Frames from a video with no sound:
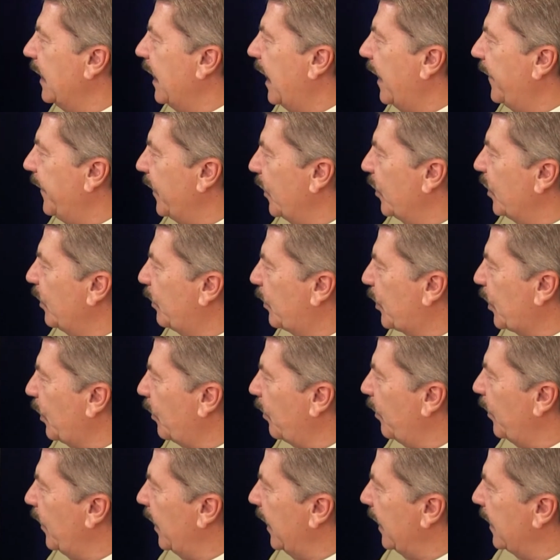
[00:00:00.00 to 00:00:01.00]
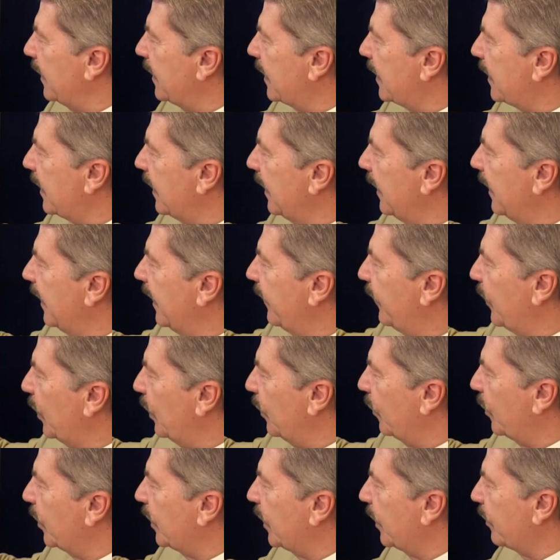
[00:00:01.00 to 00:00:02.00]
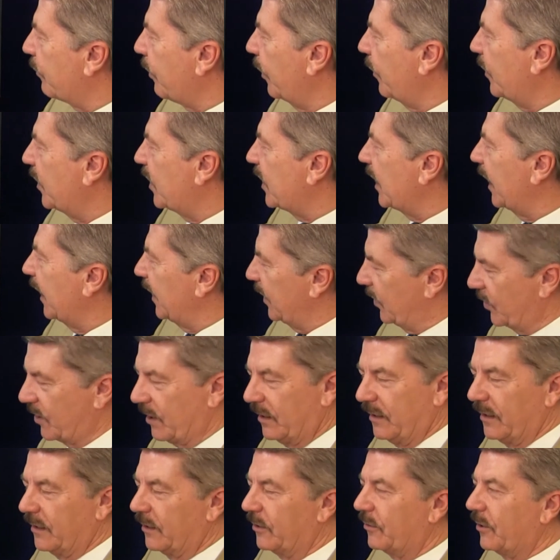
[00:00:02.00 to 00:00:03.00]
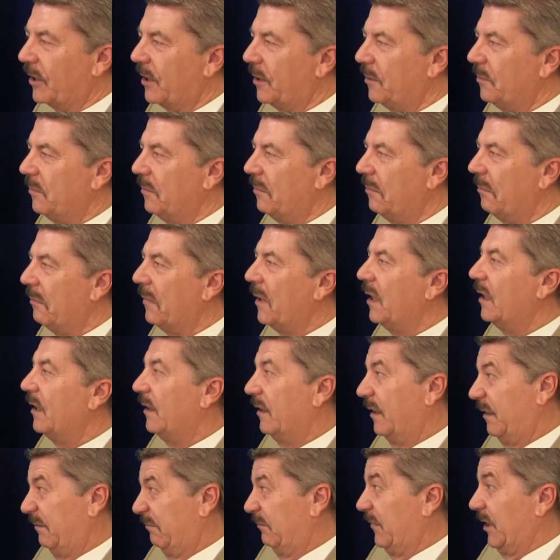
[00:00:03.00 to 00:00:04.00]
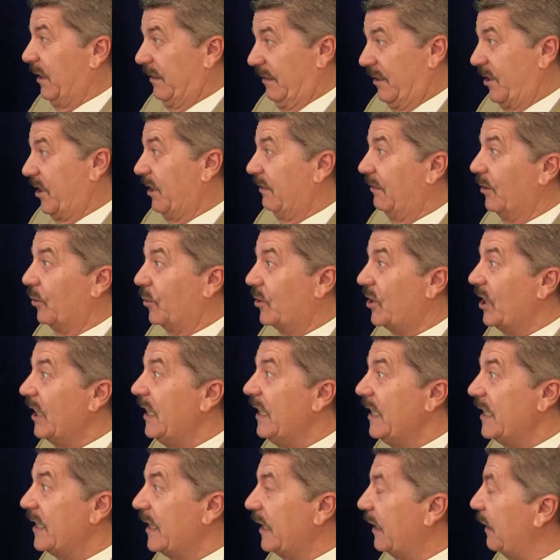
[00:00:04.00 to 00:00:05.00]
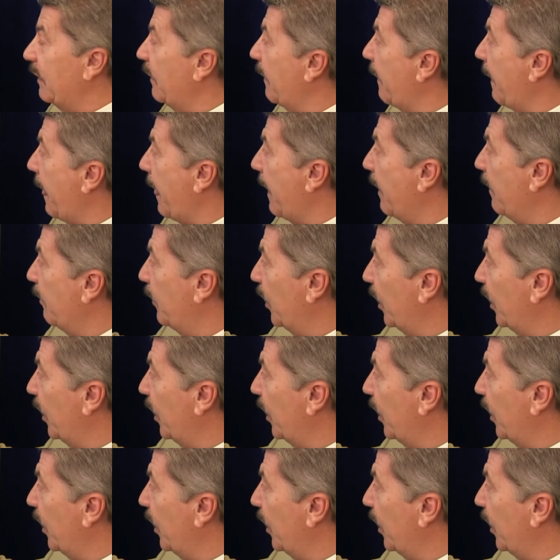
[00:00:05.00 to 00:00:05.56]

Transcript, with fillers: And the other problem is, if you look at a growth stage diagram, it, it looks easy. Mm.